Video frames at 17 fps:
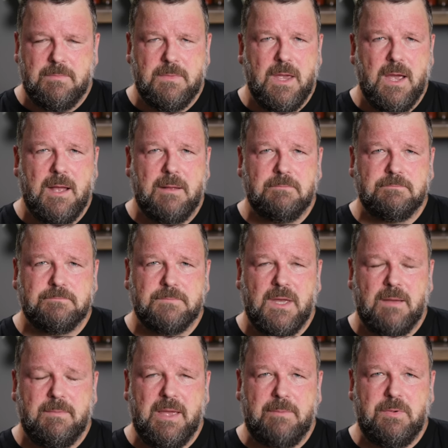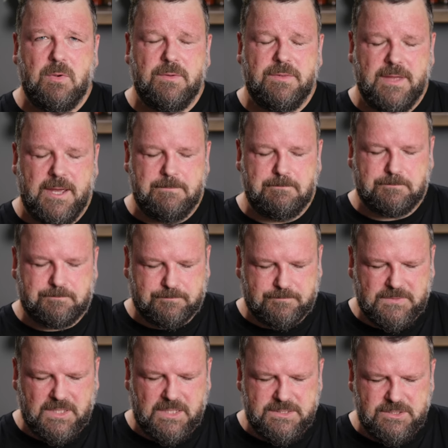Yeah, I'm happy with that.
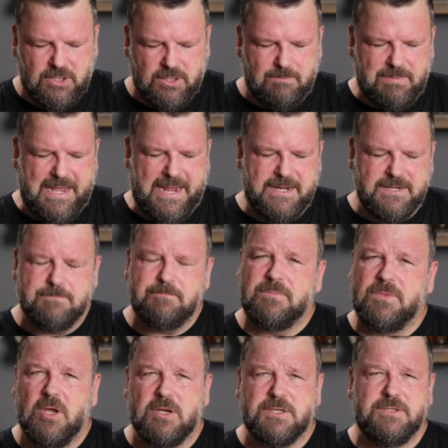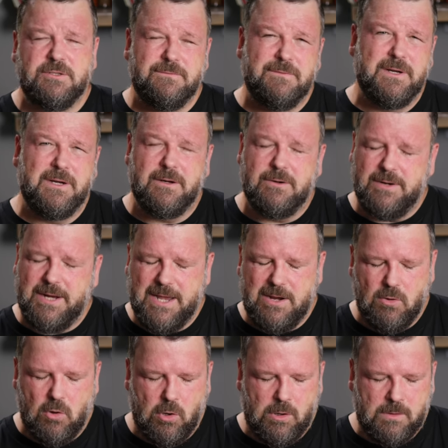It's a good blend, not too vinegary
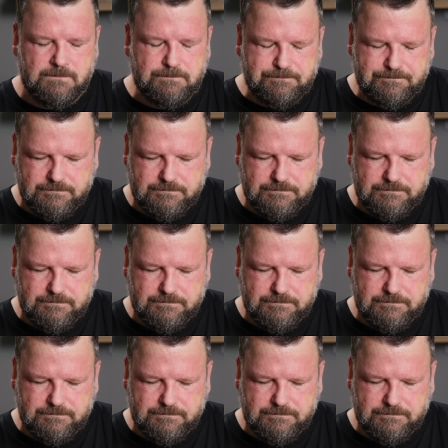at all.